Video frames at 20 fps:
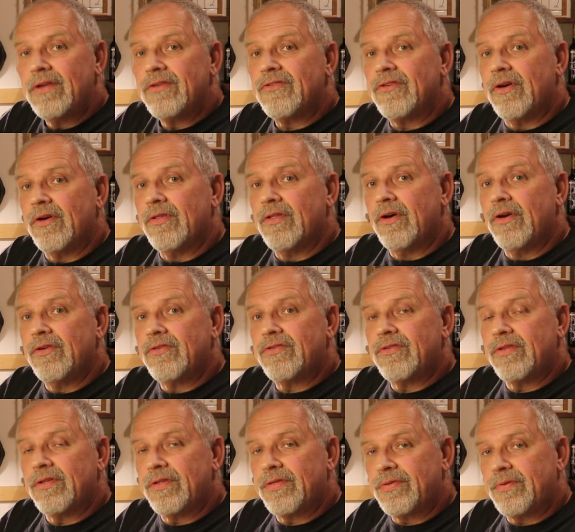So
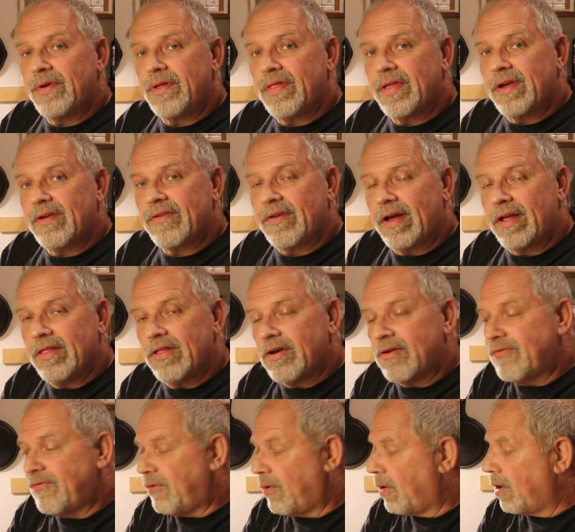those are the three things I
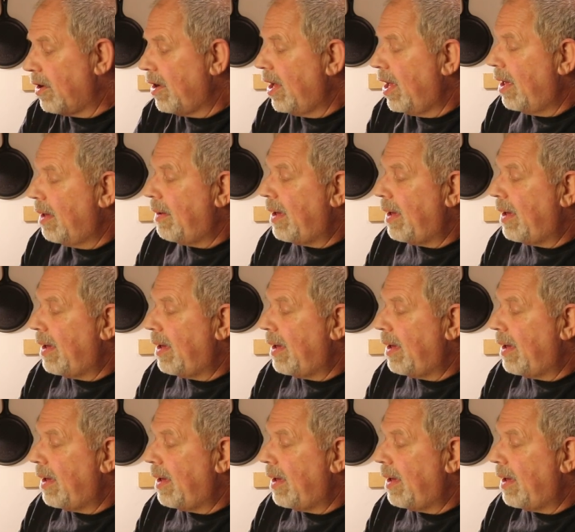look for,